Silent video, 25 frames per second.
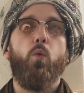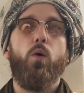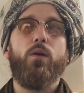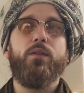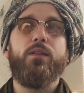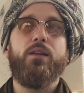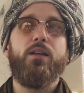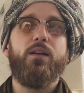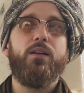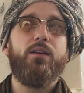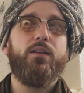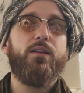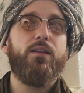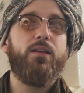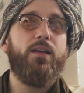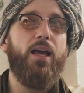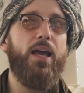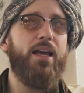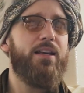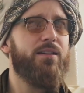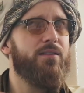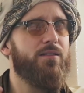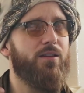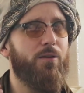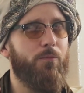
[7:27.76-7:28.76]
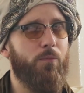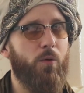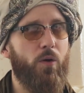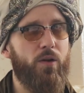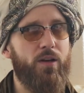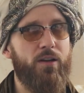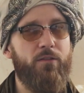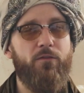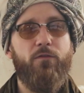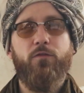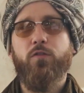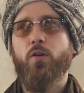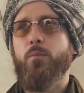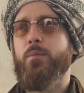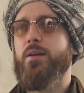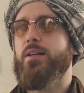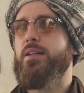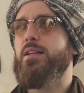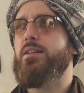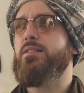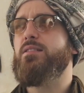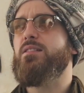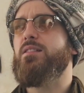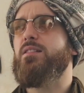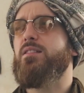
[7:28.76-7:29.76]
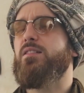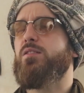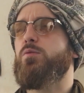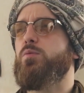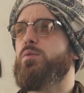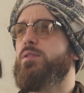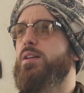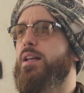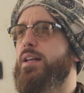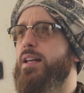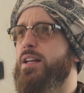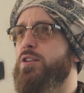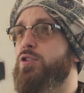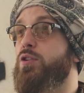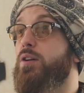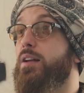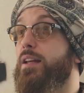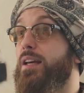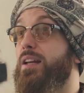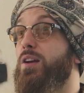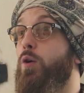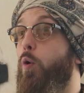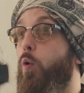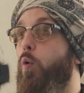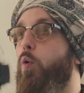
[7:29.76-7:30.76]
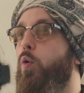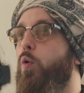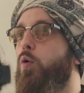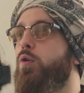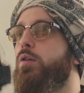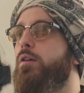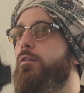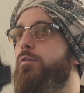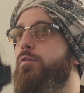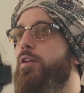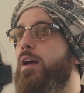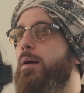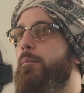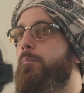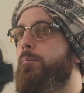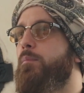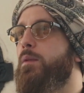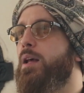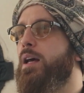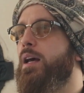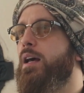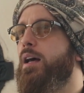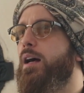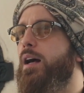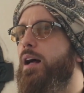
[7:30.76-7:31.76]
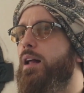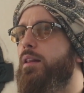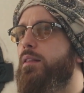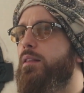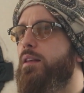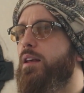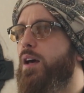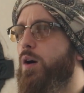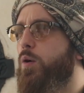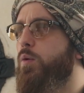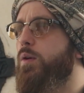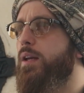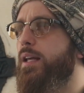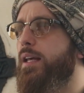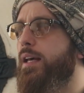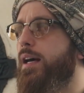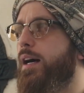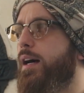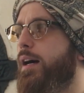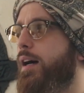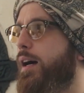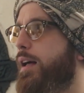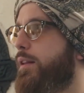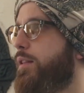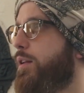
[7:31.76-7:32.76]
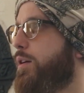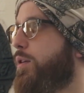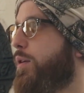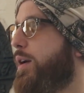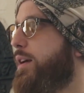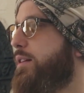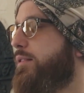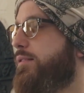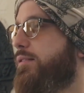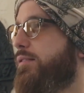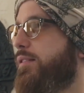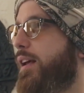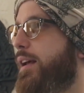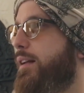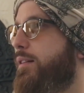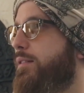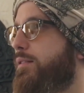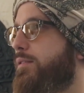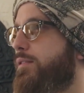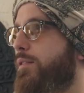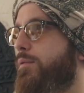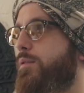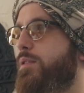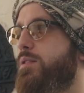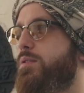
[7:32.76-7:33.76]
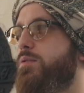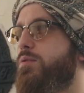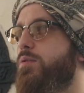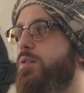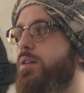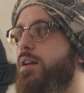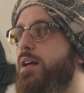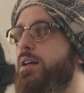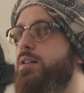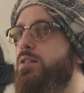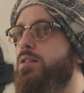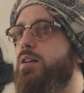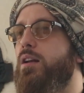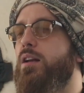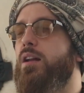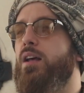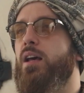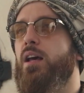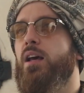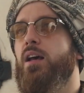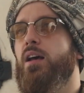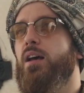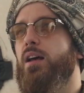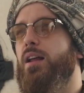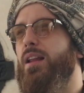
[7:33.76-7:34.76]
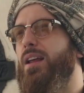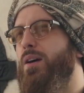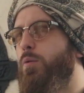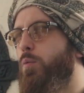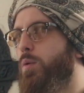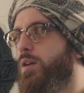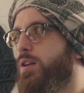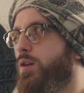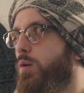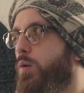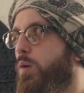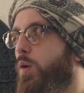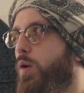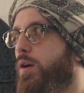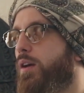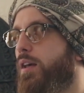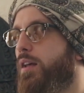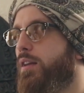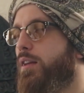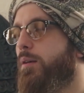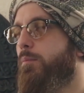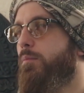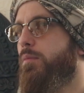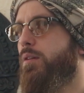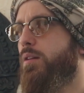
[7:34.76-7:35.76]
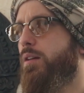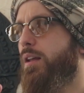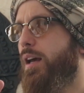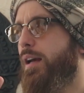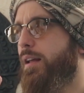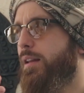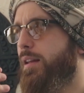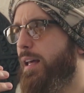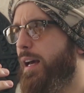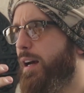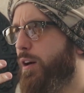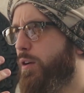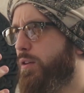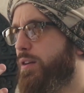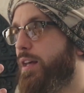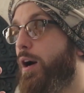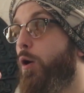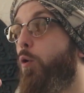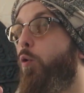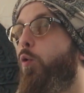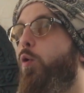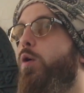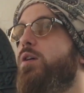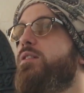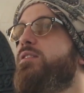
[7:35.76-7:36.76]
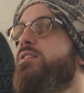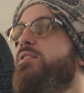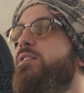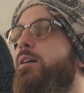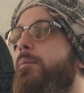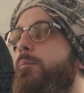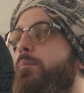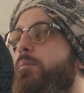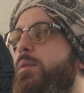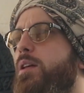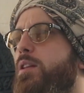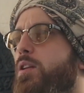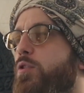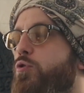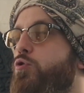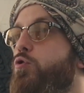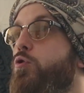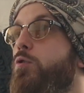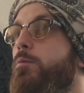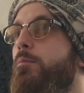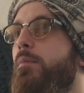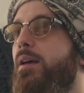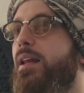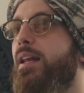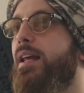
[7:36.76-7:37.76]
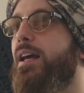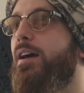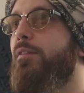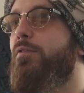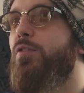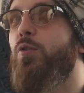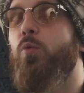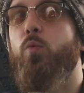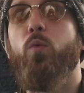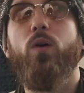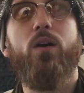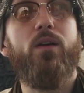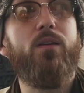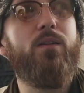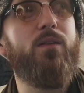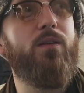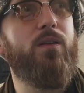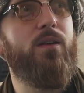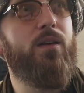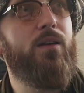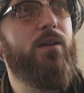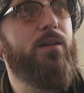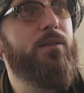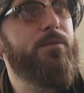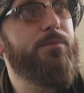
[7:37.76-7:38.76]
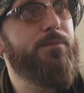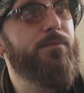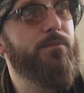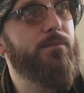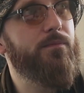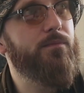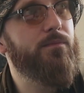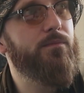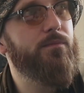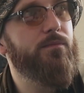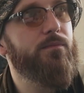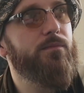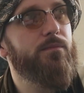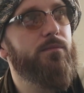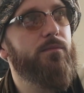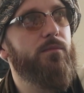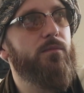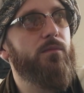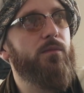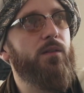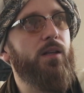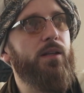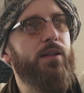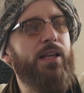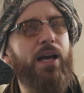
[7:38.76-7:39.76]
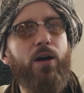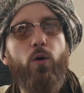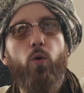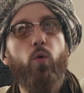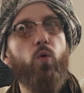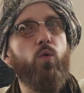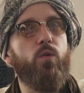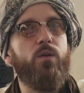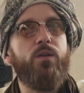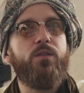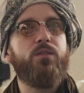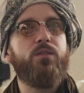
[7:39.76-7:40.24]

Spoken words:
The one that gazed upon him from a distance was initially in awe of him, and the awliya and the great saints of this tradition, when you look at them, they're awesome in the true meaning of the word. They're